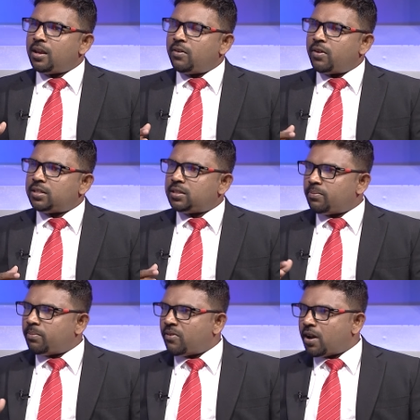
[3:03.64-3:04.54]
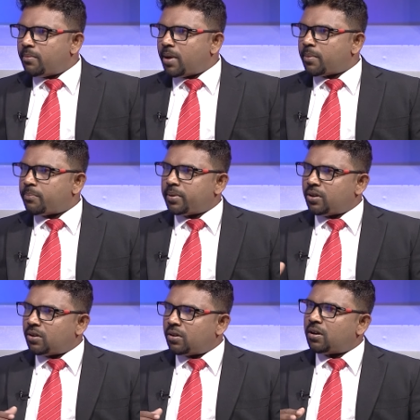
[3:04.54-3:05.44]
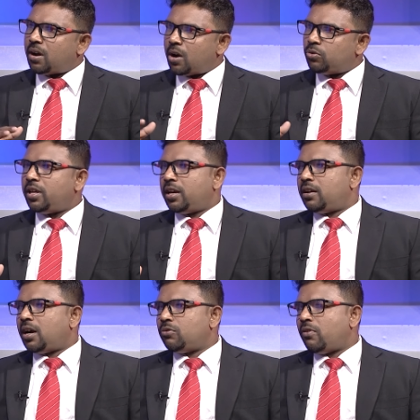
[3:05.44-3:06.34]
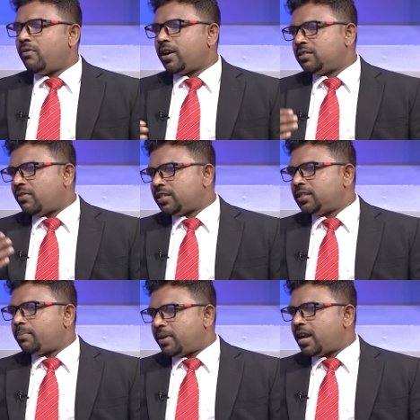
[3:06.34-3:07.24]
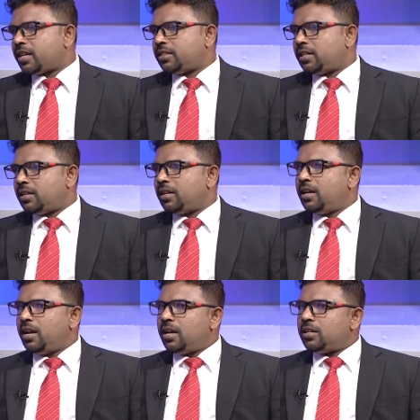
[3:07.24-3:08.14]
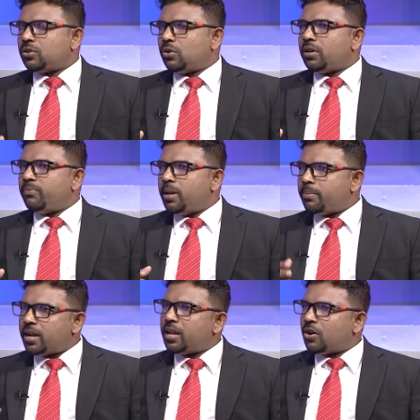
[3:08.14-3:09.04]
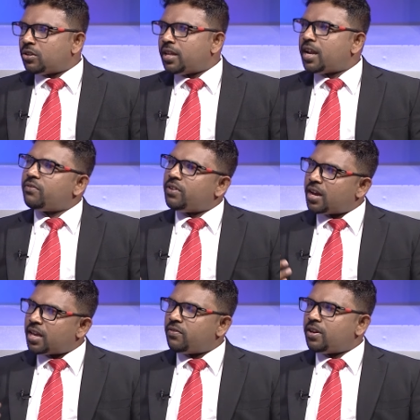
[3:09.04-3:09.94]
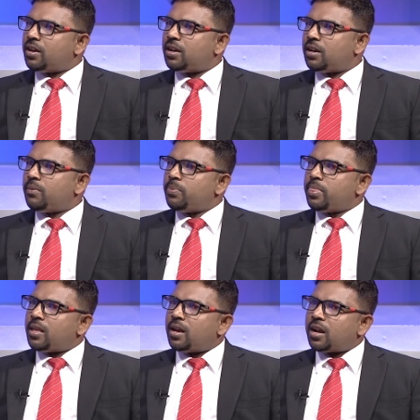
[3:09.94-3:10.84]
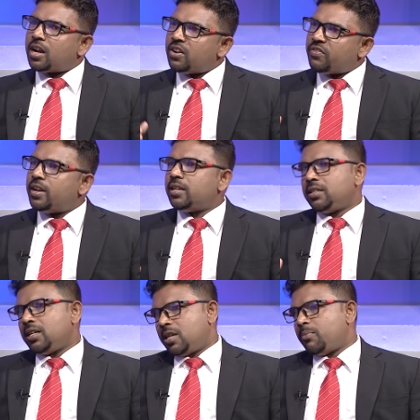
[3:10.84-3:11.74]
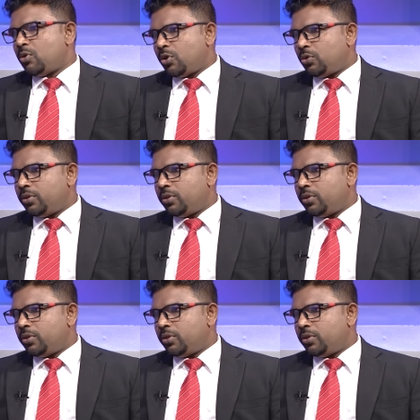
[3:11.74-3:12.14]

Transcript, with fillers: what is the fire map, you know, how they are, how, what is the, what is the production so depending on that, we are giving a, a confidential report to